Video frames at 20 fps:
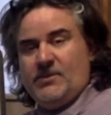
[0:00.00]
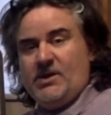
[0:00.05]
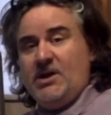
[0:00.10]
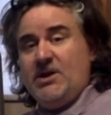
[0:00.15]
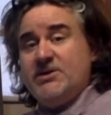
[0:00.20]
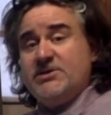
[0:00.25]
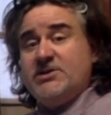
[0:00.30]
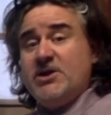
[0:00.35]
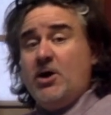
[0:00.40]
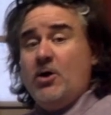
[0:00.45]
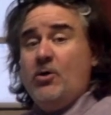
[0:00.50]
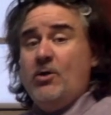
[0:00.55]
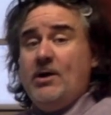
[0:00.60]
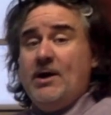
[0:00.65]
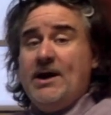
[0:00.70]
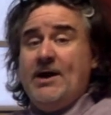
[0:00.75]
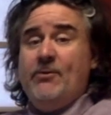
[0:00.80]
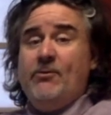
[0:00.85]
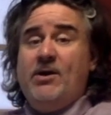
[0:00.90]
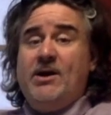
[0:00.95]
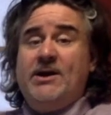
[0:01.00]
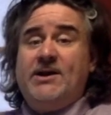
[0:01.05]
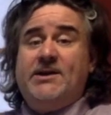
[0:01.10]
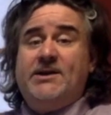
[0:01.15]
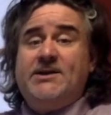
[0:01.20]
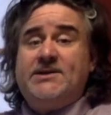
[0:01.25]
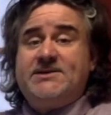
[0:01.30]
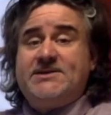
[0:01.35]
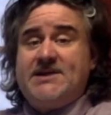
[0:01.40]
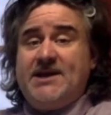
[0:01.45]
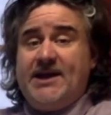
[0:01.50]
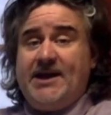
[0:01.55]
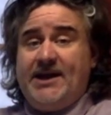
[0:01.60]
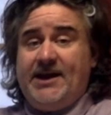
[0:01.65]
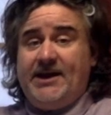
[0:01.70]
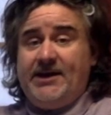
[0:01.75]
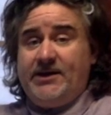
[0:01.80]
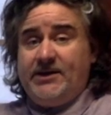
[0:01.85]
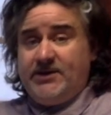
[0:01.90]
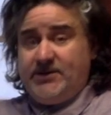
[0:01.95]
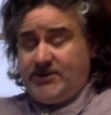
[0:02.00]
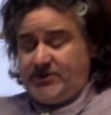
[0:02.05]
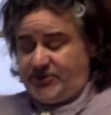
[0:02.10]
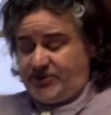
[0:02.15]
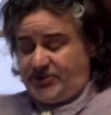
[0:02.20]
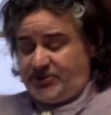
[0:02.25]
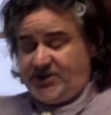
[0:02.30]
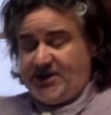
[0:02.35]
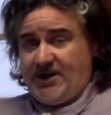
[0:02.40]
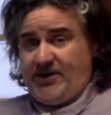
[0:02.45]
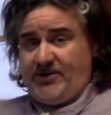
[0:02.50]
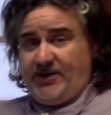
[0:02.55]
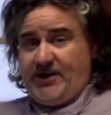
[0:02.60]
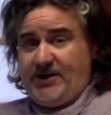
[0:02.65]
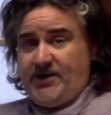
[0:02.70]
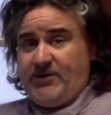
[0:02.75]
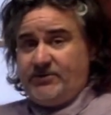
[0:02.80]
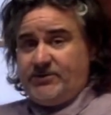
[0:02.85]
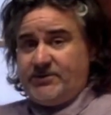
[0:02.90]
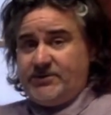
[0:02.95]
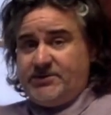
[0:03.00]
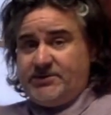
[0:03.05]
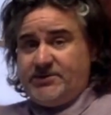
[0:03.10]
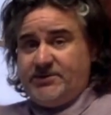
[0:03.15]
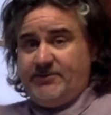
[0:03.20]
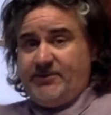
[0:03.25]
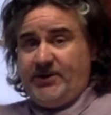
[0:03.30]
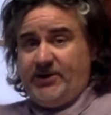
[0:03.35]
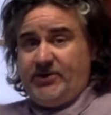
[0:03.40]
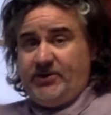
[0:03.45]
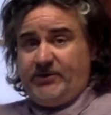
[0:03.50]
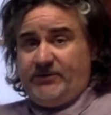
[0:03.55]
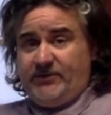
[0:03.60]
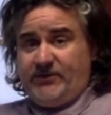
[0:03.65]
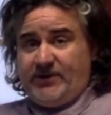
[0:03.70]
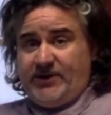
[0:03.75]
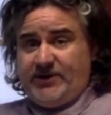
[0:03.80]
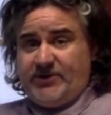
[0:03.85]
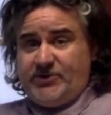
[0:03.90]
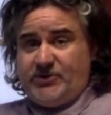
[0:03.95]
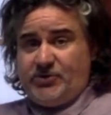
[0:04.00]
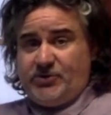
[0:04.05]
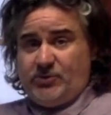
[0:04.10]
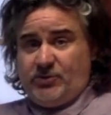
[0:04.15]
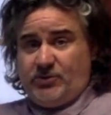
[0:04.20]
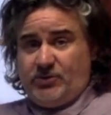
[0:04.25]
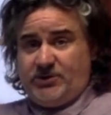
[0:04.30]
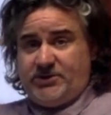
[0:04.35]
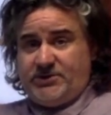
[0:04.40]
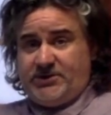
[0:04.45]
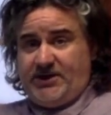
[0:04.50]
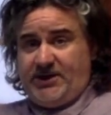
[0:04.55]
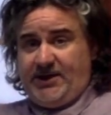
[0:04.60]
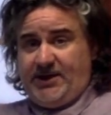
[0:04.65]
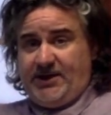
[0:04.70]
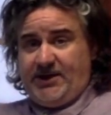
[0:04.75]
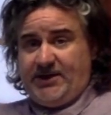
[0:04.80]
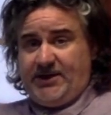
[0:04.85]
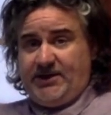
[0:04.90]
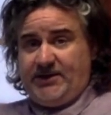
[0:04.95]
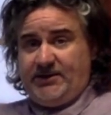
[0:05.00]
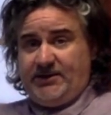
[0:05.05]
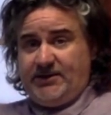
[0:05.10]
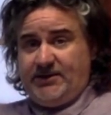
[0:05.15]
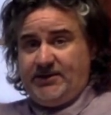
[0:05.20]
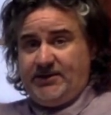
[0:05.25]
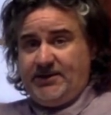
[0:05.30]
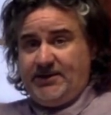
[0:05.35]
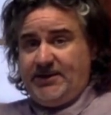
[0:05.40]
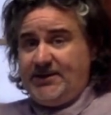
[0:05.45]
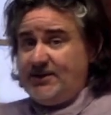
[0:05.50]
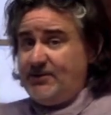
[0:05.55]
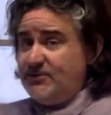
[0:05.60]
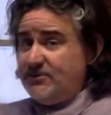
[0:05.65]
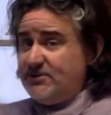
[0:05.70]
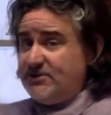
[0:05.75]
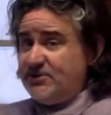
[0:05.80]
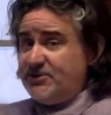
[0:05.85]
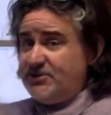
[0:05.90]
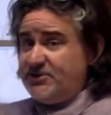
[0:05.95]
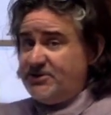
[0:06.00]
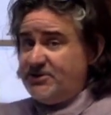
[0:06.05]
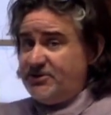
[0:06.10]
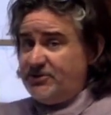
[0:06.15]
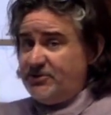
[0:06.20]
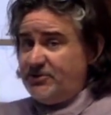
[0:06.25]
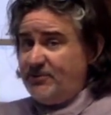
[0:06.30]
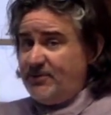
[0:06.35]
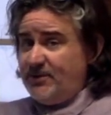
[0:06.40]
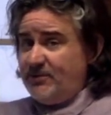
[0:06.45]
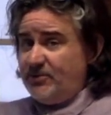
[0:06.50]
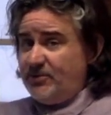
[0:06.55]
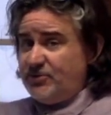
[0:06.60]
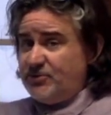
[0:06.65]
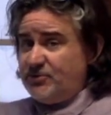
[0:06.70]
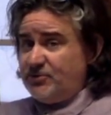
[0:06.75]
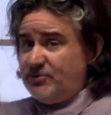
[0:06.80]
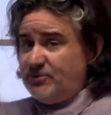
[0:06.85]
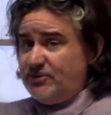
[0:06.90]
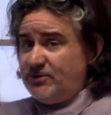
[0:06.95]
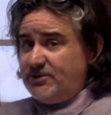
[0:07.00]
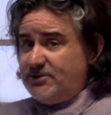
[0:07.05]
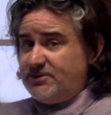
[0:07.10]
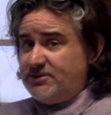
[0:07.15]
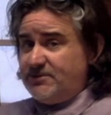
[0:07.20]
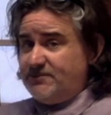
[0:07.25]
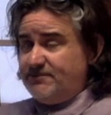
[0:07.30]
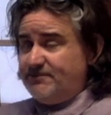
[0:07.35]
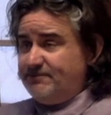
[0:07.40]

So, I wanted to say, shout out to my good friend George Cannon. He was you remember George?